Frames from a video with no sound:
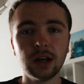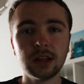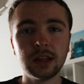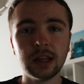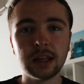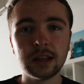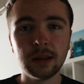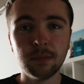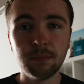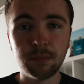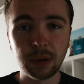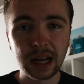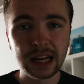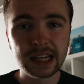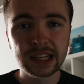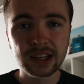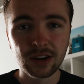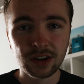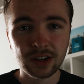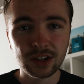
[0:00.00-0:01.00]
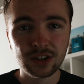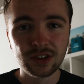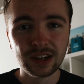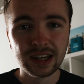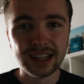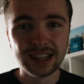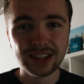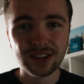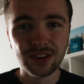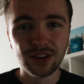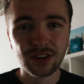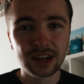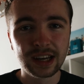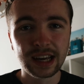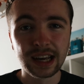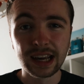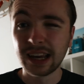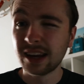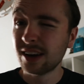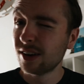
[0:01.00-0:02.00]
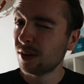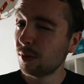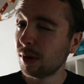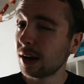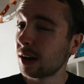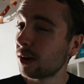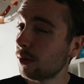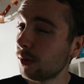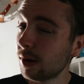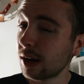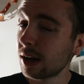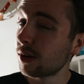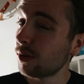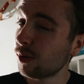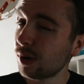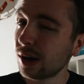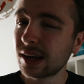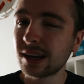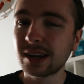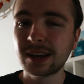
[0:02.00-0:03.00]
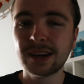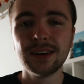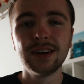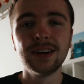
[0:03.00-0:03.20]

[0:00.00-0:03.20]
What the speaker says: the best country in the UK. Wink, wink, wink.